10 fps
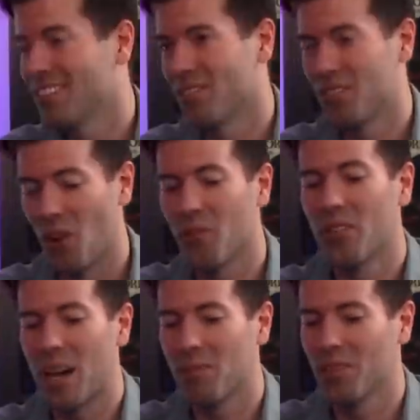So don't
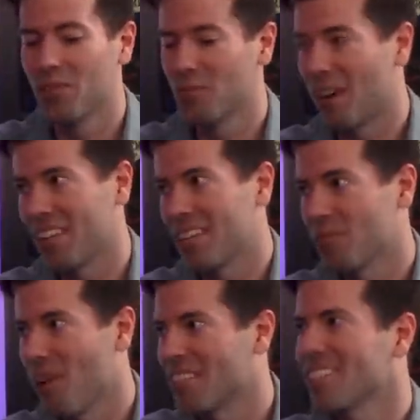grab clues while
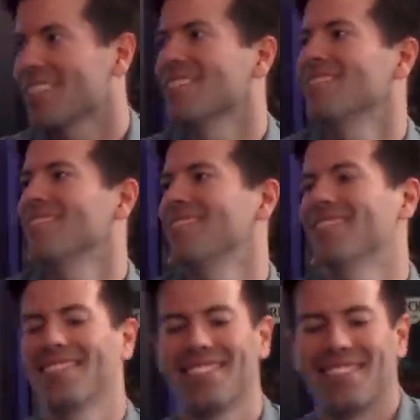he's watching. Got it.